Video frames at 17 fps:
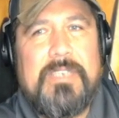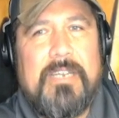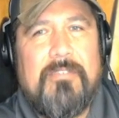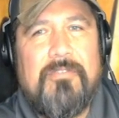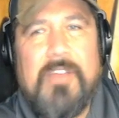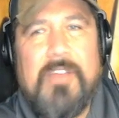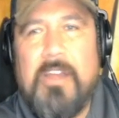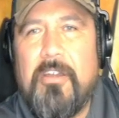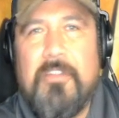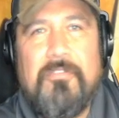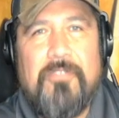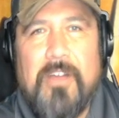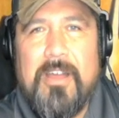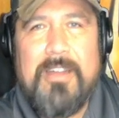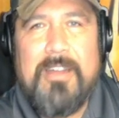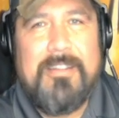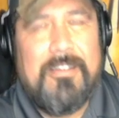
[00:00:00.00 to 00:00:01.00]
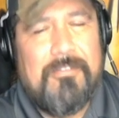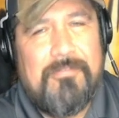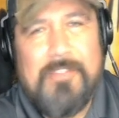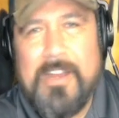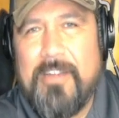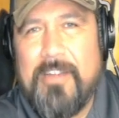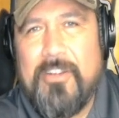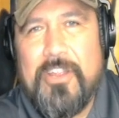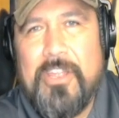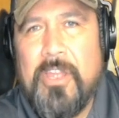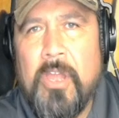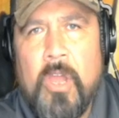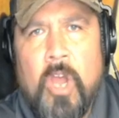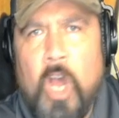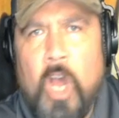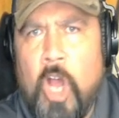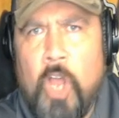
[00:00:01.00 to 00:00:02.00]
They're very fun. They're very
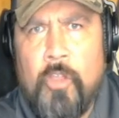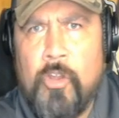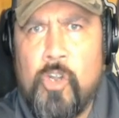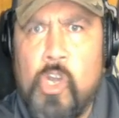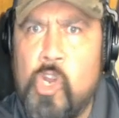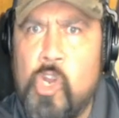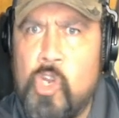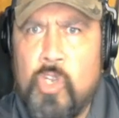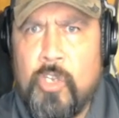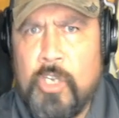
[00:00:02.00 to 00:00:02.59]
on their own.